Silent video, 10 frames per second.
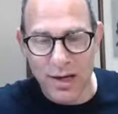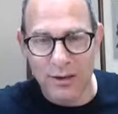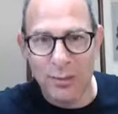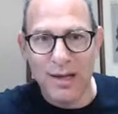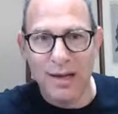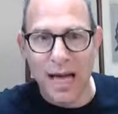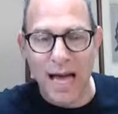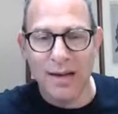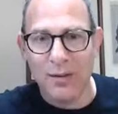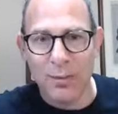spend
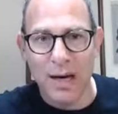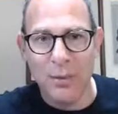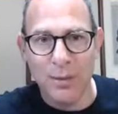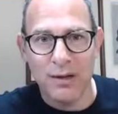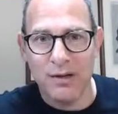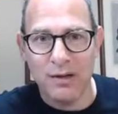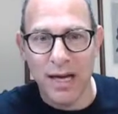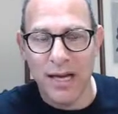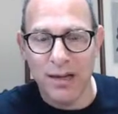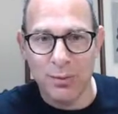X amount of minutes a
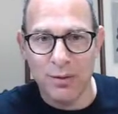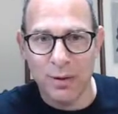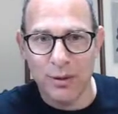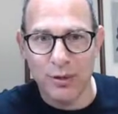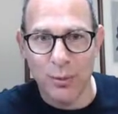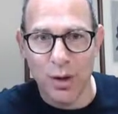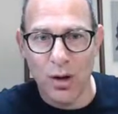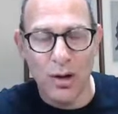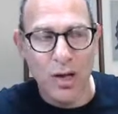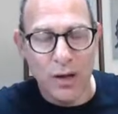day, and it can be very
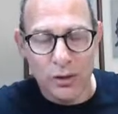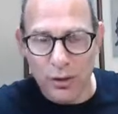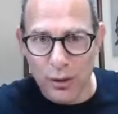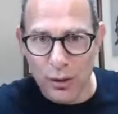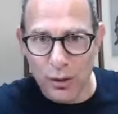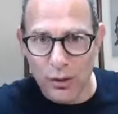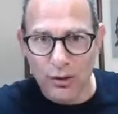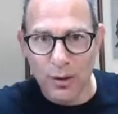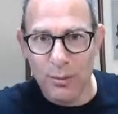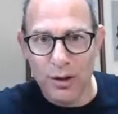small, to learn
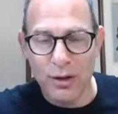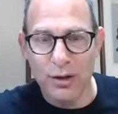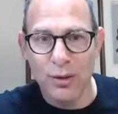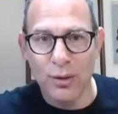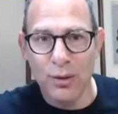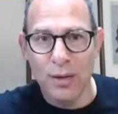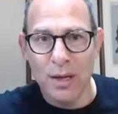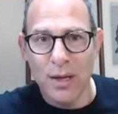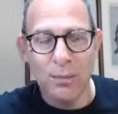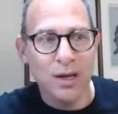something new,
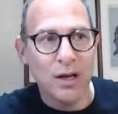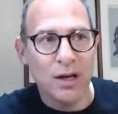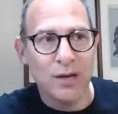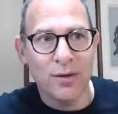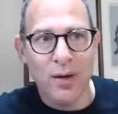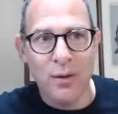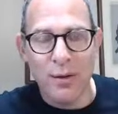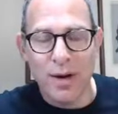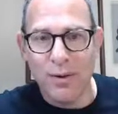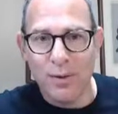because for
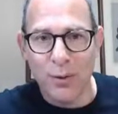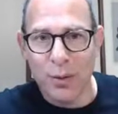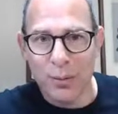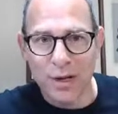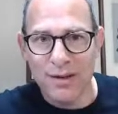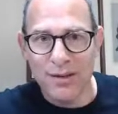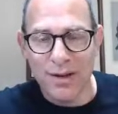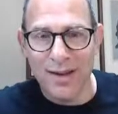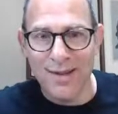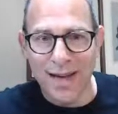every 4 minutes
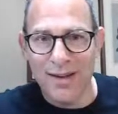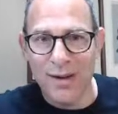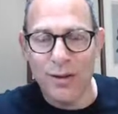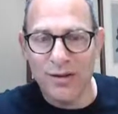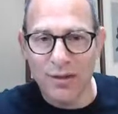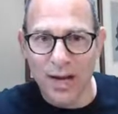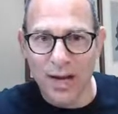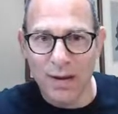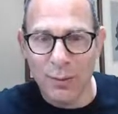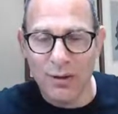a day that we
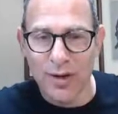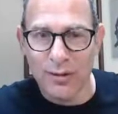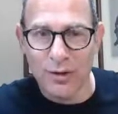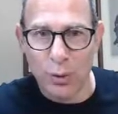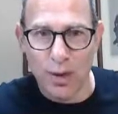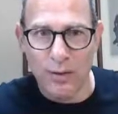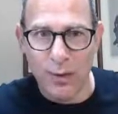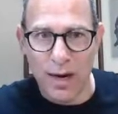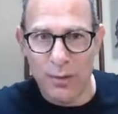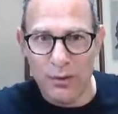save, we're saving 24
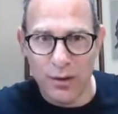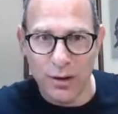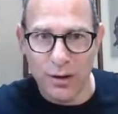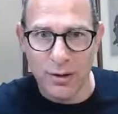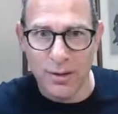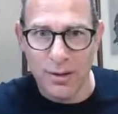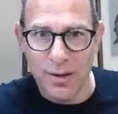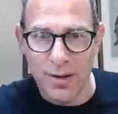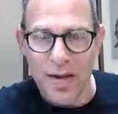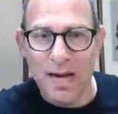hours a year.
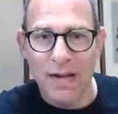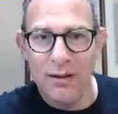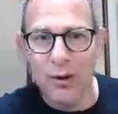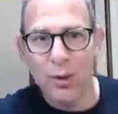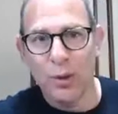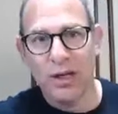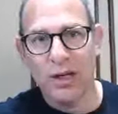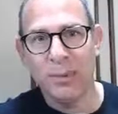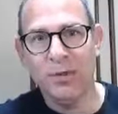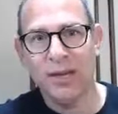And so when it
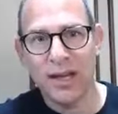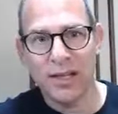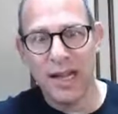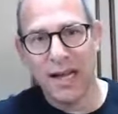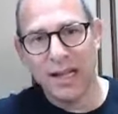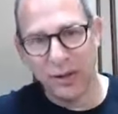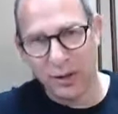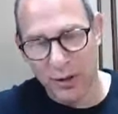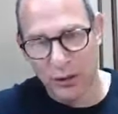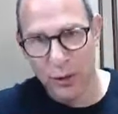comes to technology,
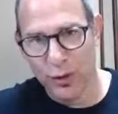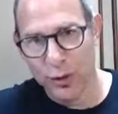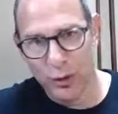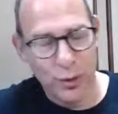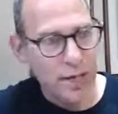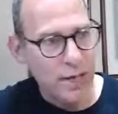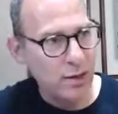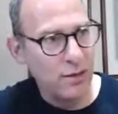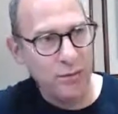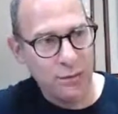especially what you're doing, I
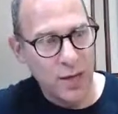love